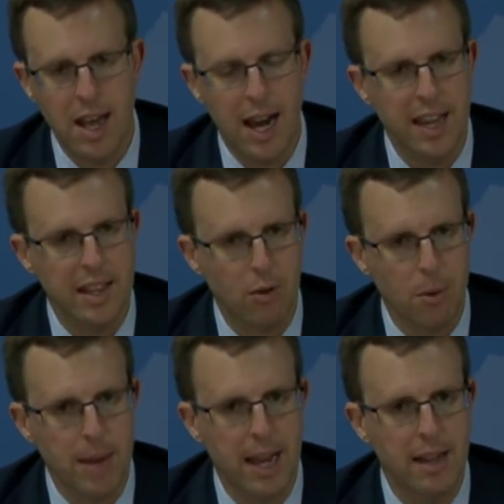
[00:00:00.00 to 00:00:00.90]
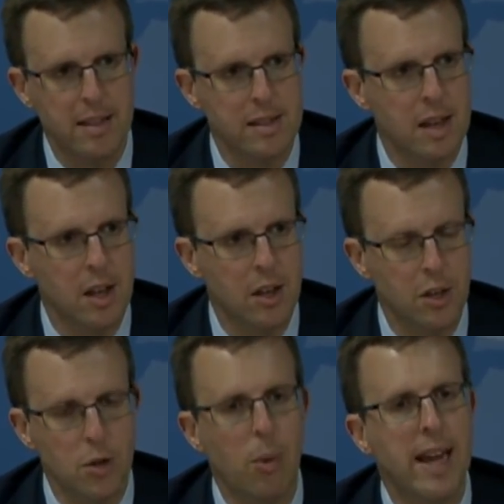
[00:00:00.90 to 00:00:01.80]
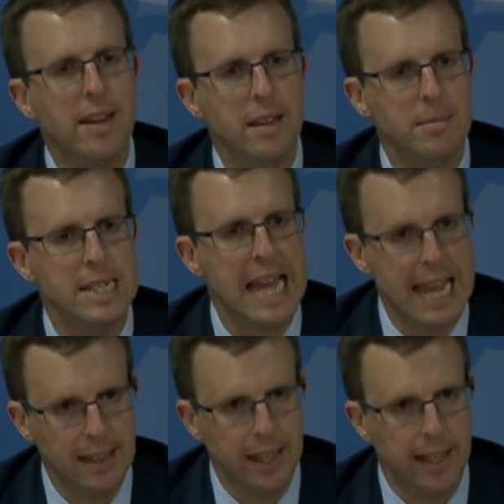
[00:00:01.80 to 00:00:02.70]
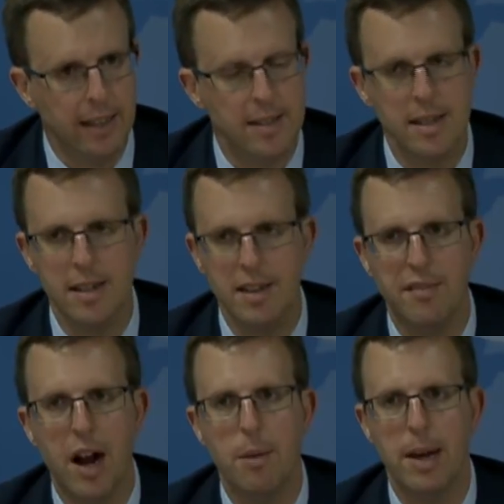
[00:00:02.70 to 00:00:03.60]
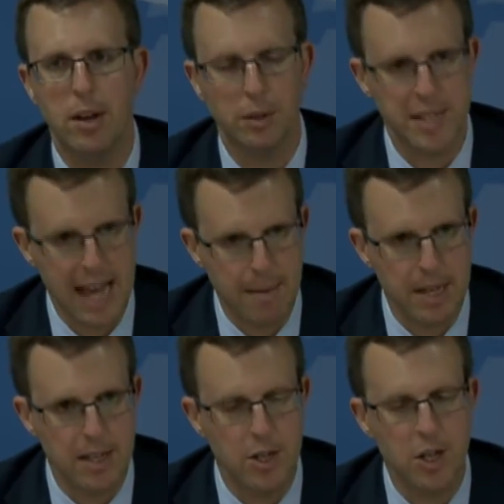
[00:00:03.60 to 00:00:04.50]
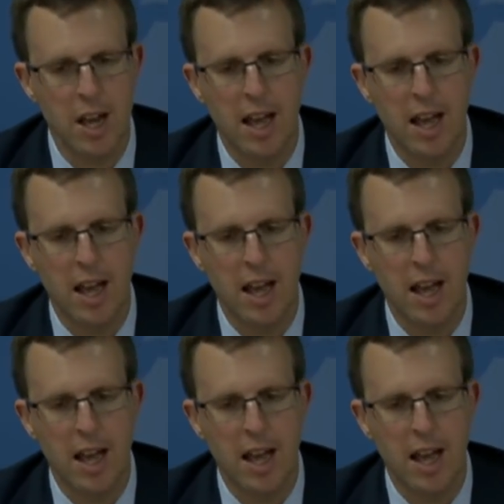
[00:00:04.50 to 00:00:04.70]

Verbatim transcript: and there remains uranium tailings and environmental damage.